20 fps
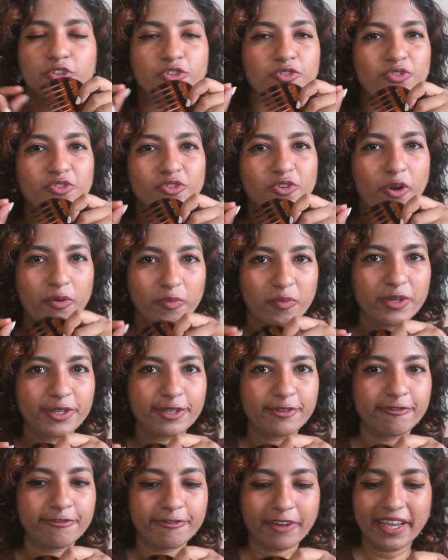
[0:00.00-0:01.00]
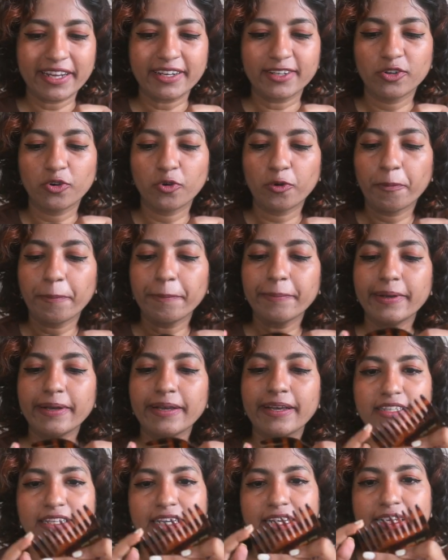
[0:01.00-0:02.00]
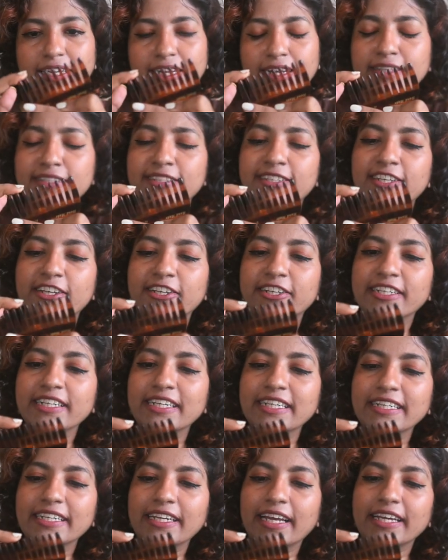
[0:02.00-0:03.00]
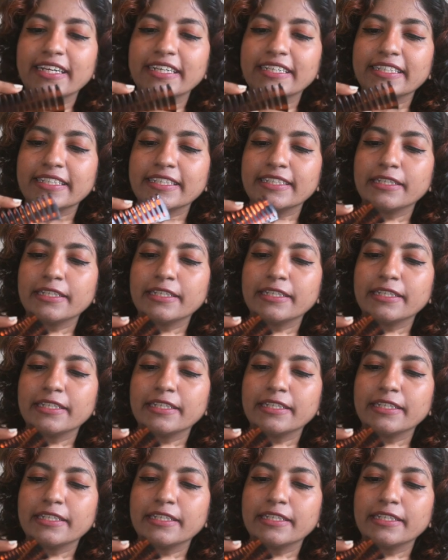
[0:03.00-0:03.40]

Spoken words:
You do not want a fine comb. It is really nice.